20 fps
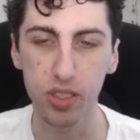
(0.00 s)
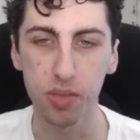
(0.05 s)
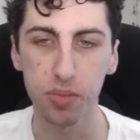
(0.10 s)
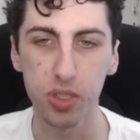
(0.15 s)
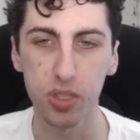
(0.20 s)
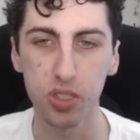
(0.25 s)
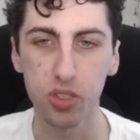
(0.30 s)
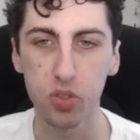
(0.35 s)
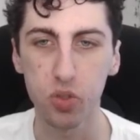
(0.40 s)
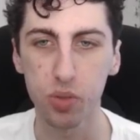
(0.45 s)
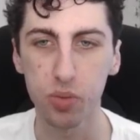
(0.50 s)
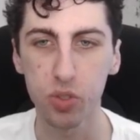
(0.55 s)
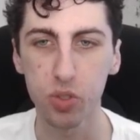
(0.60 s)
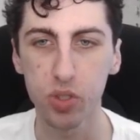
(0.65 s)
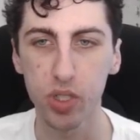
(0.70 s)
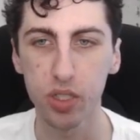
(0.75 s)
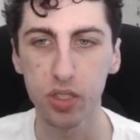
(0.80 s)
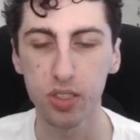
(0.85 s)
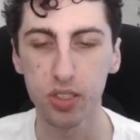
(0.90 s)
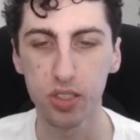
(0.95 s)
I mean,
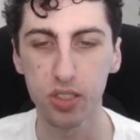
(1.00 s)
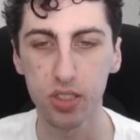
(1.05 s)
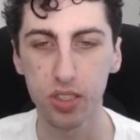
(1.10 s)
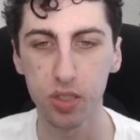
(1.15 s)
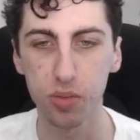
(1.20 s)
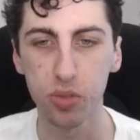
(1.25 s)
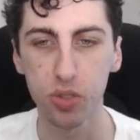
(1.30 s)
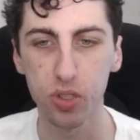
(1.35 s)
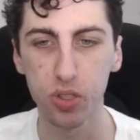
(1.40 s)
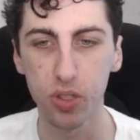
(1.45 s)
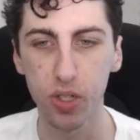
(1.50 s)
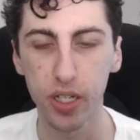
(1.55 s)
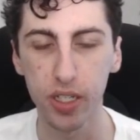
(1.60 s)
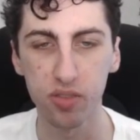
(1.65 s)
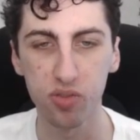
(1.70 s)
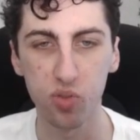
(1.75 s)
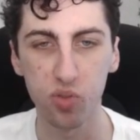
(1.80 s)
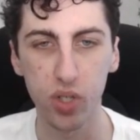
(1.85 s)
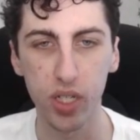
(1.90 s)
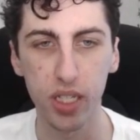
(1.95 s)
Stormstriders is going to pull a lot
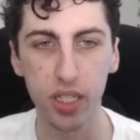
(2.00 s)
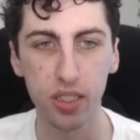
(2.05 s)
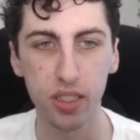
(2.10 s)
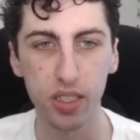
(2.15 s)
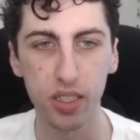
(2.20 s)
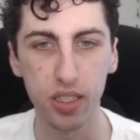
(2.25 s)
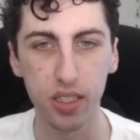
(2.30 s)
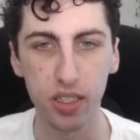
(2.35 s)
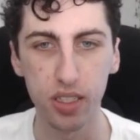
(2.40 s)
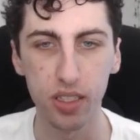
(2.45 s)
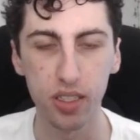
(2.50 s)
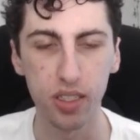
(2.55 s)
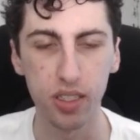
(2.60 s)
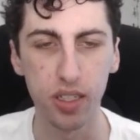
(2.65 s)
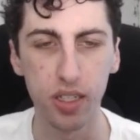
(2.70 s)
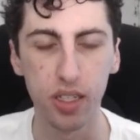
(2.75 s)
of weight in